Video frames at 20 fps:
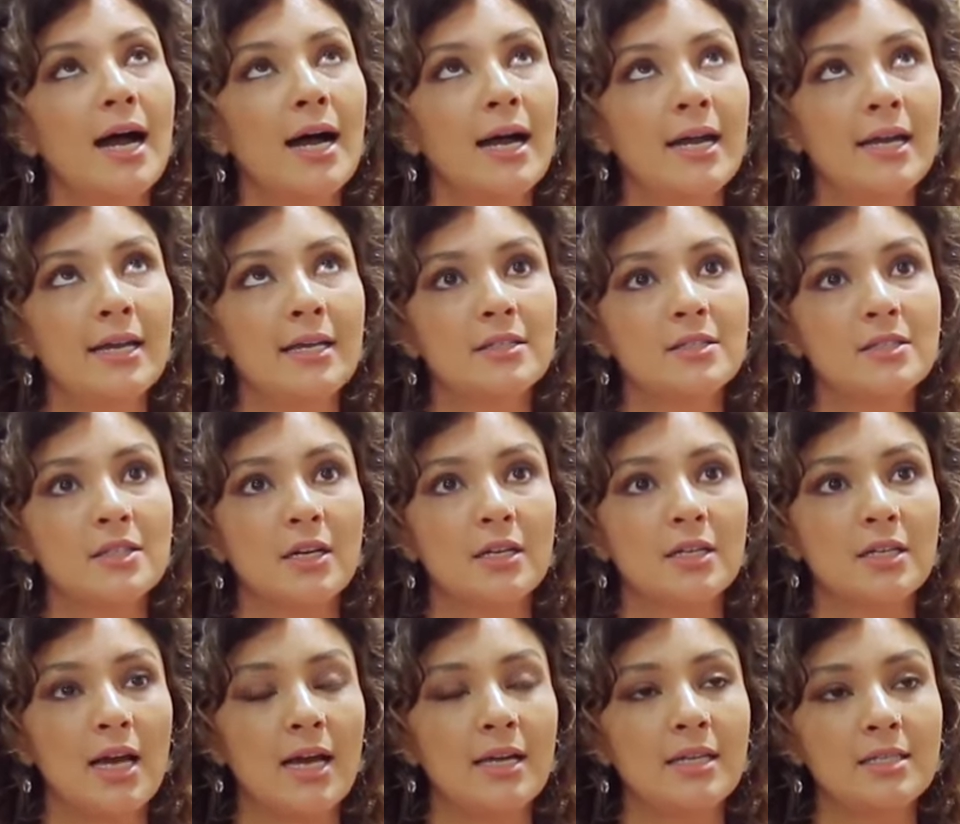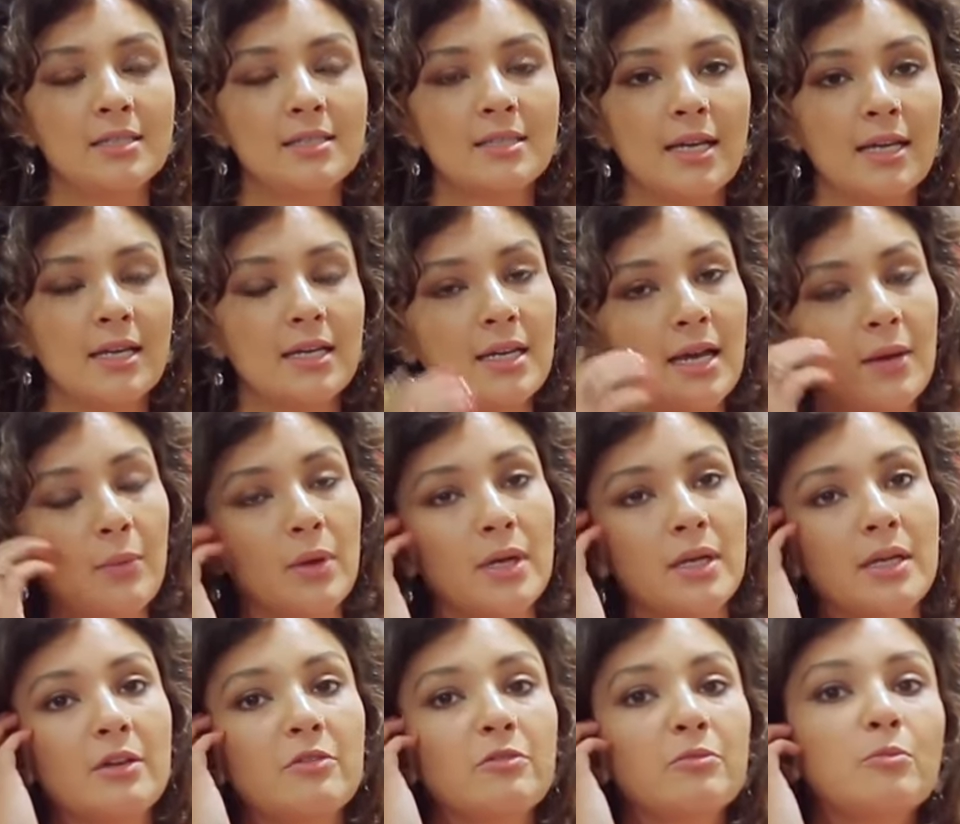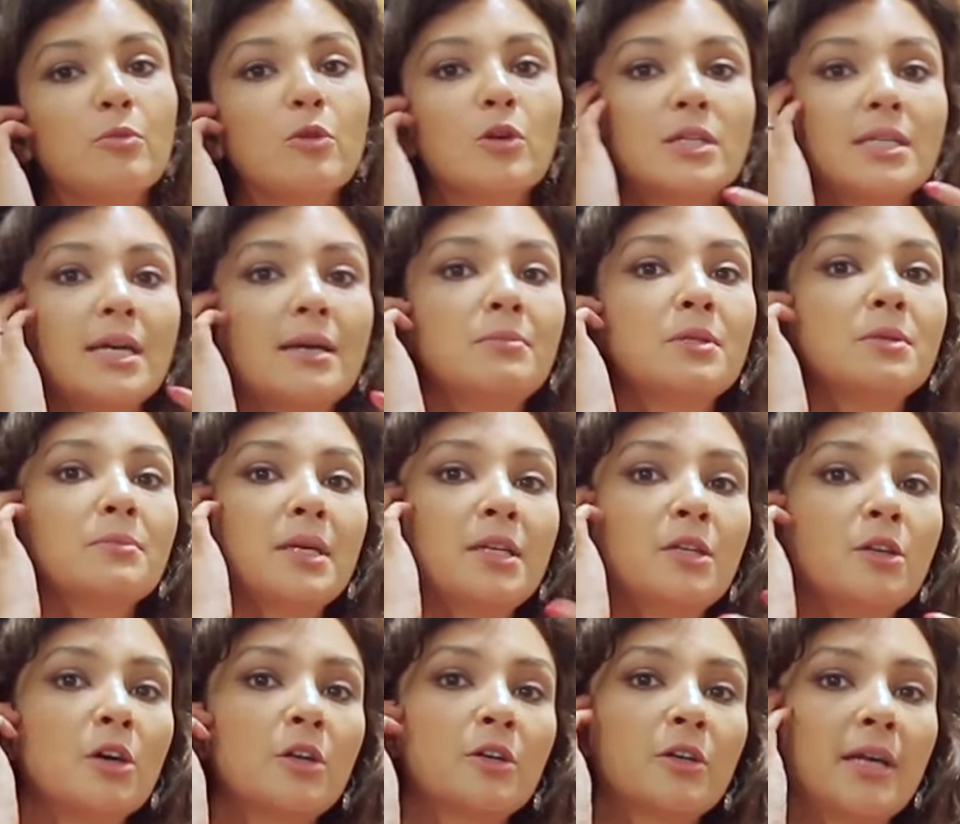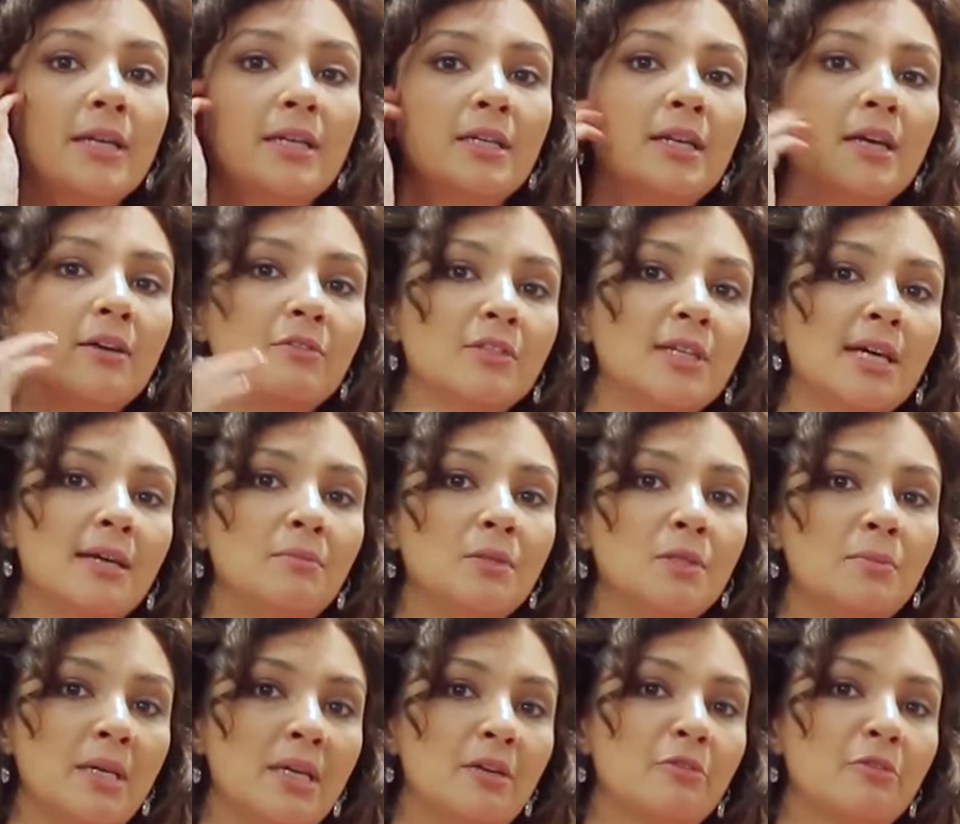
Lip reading: I decided I want to give more time to my daughter. I didn't have time to make